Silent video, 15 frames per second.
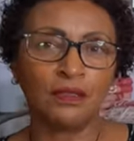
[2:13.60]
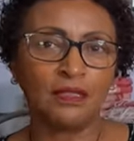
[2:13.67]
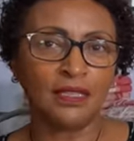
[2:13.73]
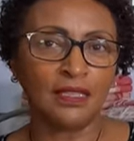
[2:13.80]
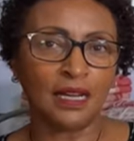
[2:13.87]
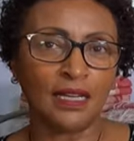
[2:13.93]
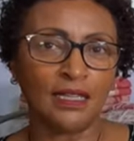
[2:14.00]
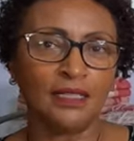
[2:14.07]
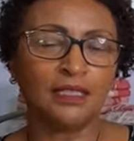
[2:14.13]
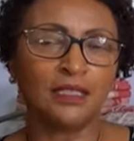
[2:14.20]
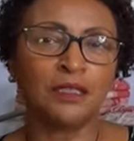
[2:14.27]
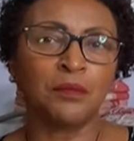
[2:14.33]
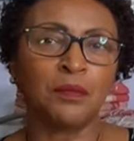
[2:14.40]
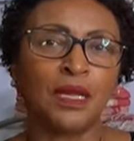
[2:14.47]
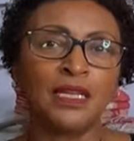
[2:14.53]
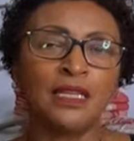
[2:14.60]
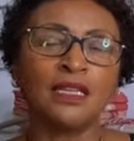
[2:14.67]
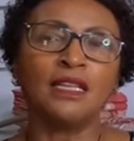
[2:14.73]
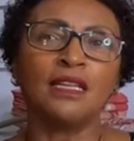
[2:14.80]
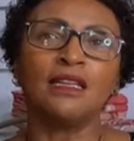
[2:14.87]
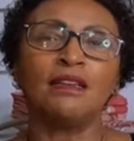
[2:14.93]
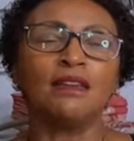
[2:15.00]
designs,
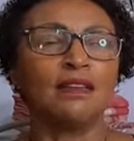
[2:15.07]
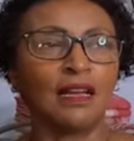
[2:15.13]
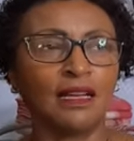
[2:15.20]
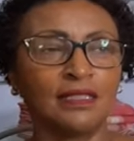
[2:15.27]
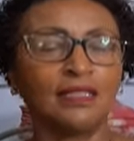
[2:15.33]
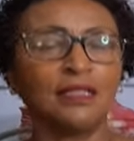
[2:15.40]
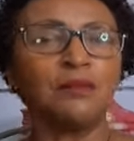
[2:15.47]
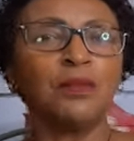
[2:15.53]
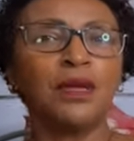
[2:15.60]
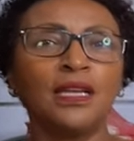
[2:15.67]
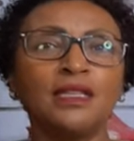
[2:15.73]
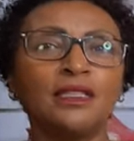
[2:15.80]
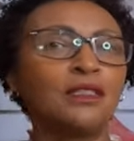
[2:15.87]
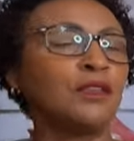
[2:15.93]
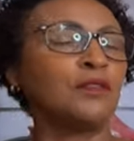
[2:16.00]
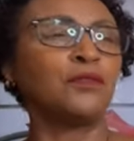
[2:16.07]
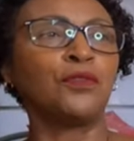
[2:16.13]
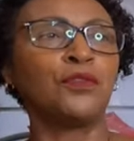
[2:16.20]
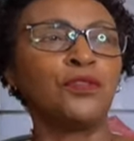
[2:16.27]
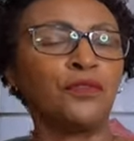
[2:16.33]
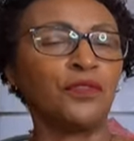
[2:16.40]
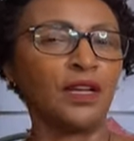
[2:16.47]
mainly custom made
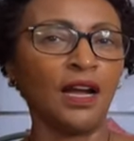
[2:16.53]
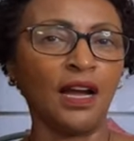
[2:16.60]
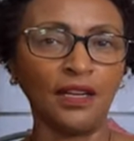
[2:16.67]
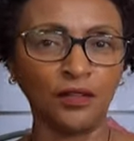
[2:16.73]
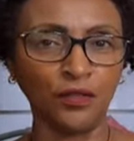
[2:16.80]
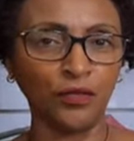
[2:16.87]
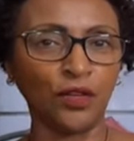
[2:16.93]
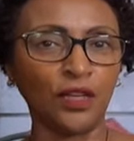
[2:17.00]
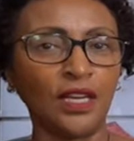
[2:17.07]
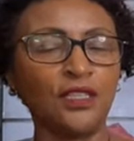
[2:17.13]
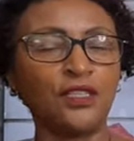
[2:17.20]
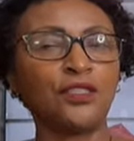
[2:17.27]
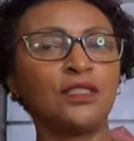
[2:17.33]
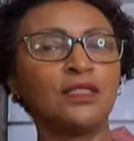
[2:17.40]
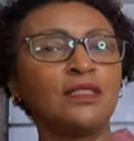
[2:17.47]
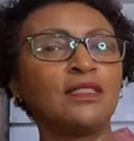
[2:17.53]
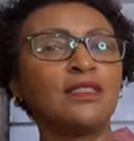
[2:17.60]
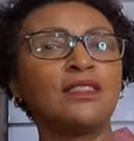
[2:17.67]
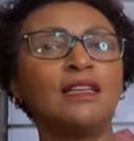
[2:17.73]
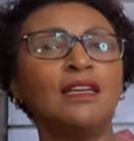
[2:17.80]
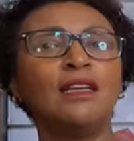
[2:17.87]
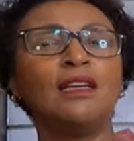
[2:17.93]
for different kind of
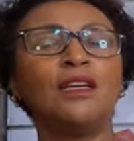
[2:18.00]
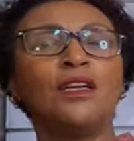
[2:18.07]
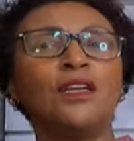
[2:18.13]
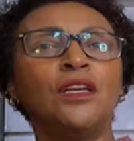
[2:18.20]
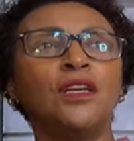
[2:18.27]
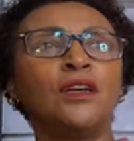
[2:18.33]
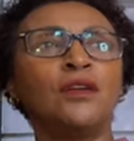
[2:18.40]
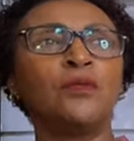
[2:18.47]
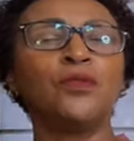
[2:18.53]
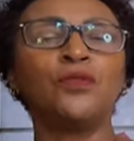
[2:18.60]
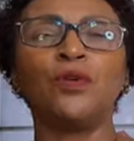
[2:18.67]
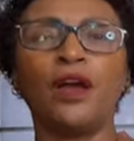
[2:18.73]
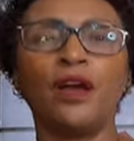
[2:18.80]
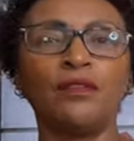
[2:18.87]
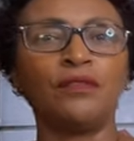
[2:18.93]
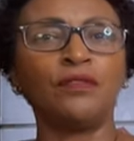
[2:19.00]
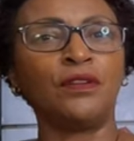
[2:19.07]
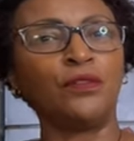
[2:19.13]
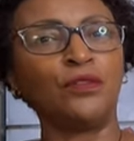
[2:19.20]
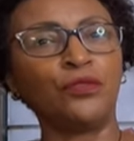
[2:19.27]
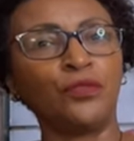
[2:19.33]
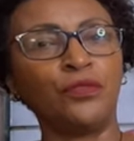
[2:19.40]
occasions. We do have a
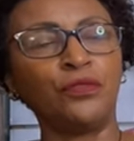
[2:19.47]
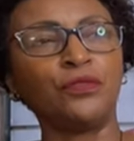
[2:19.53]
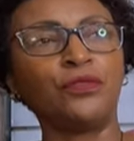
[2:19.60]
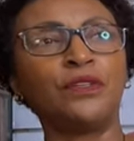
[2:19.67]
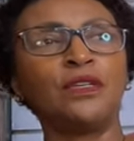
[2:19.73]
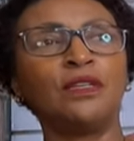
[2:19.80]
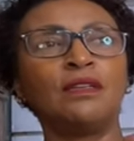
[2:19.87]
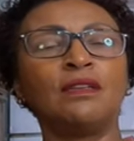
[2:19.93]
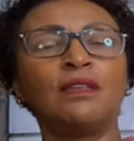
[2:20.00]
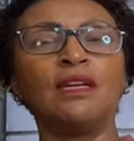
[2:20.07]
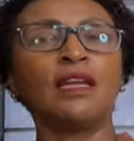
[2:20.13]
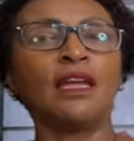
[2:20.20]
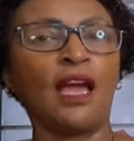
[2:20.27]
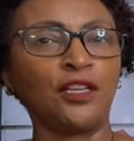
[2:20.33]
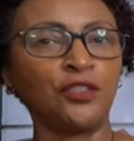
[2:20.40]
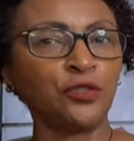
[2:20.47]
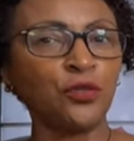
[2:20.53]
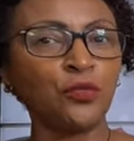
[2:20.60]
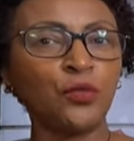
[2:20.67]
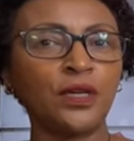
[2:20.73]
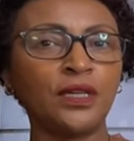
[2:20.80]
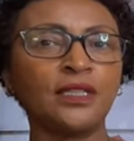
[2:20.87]
lot of
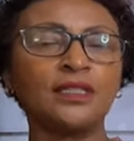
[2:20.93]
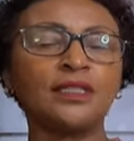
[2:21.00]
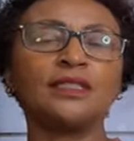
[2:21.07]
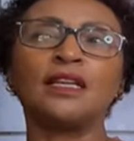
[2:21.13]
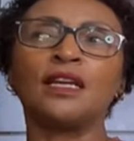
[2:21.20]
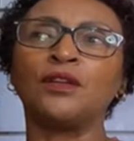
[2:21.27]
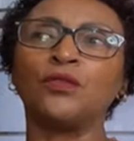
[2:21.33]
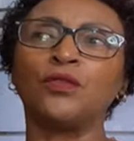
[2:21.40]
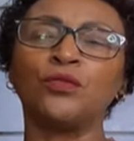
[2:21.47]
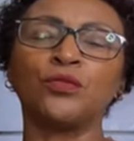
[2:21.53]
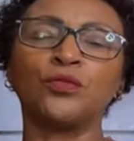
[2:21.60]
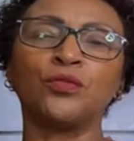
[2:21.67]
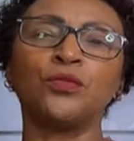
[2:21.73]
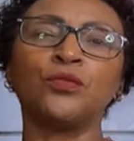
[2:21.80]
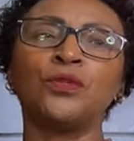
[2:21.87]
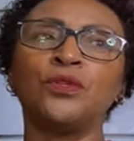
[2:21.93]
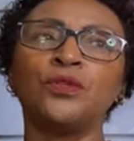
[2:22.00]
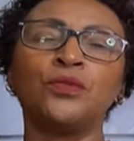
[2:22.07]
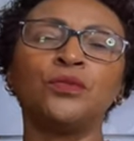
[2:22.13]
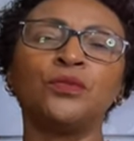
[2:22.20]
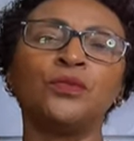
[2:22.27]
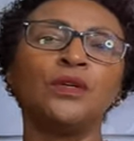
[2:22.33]
casual wears, and also we
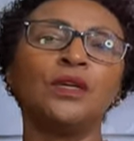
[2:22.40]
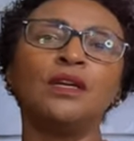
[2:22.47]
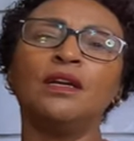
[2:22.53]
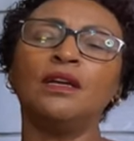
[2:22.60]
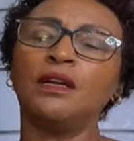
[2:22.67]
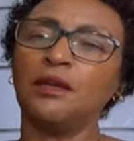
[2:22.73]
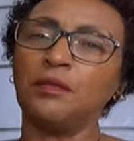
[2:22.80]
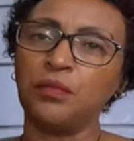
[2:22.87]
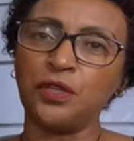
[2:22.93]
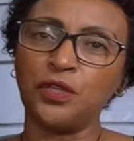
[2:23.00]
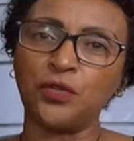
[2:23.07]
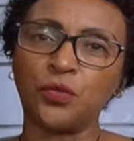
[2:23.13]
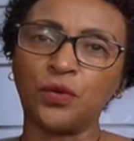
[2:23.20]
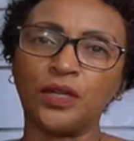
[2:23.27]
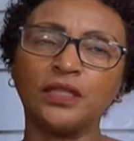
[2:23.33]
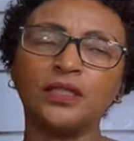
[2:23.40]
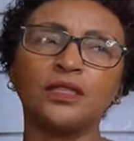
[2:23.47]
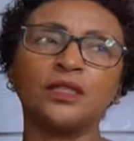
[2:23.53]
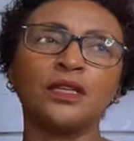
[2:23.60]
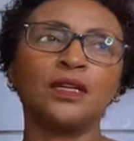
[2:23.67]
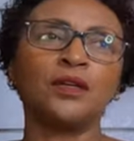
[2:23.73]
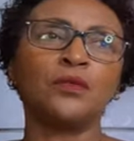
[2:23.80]
do beach
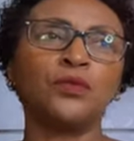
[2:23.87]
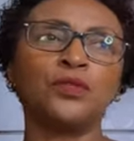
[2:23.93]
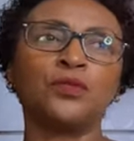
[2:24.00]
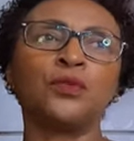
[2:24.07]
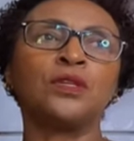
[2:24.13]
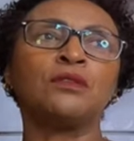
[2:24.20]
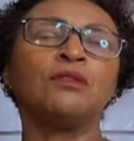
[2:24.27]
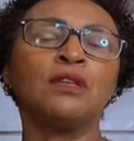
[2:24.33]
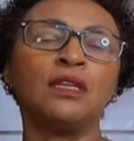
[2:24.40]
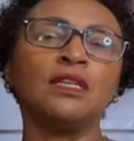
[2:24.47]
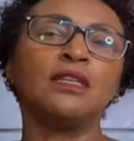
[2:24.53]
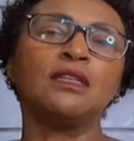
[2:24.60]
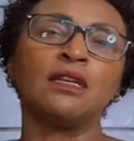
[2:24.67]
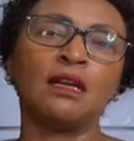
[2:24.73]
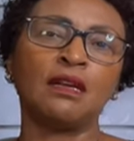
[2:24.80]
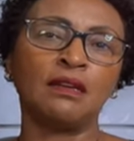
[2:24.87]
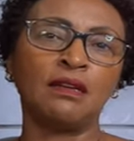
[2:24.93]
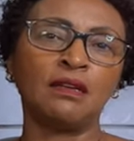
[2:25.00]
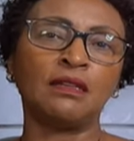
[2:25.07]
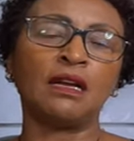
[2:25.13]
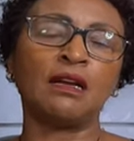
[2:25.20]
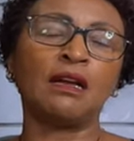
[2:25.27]
wears, which we really
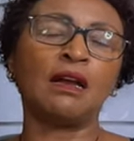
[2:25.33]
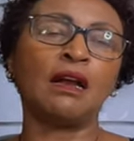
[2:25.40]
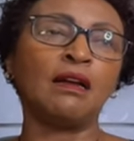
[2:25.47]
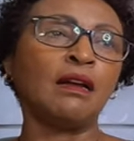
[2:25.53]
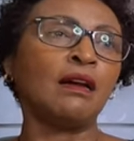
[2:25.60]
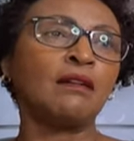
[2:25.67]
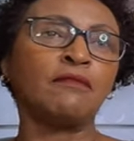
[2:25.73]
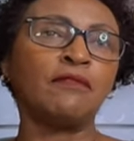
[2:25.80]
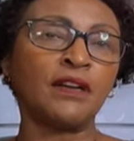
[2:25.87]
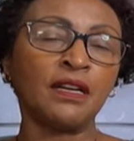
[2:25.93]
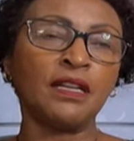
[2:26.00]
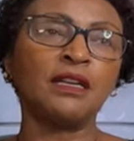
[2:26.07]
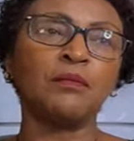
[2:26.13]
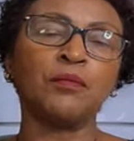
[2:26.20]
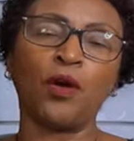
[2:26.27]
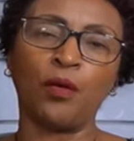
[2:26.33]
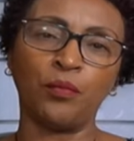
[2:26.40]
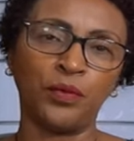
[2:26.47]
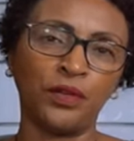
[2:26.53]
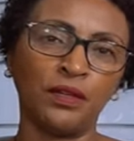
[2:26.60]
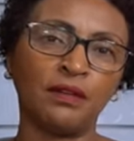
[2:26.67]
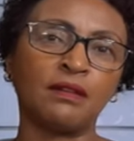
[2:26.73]
are very
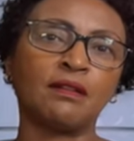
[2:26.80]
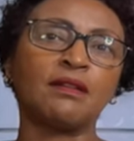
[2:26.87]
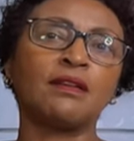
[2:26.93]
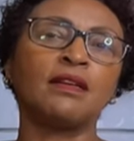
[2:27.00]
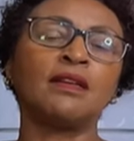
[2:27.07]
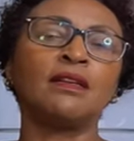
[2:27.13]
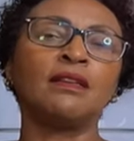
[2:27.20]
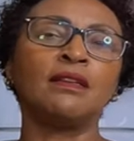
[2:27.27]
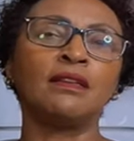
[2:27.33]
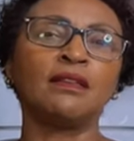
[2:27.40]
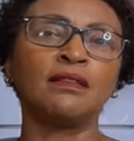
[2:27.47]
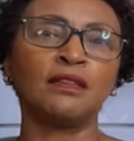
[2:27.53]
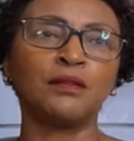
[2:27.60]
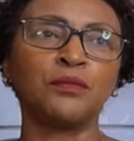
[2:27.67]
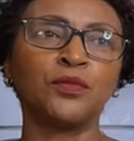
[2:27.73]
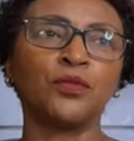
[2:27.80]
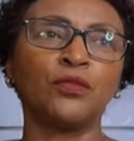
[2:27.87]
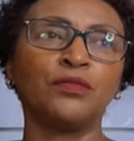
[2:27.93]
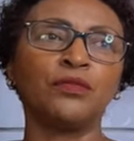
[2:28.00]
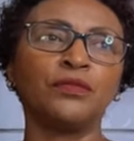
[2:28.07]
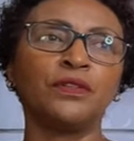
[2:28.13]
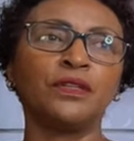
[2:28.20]
popular in terms
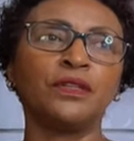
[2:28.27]
of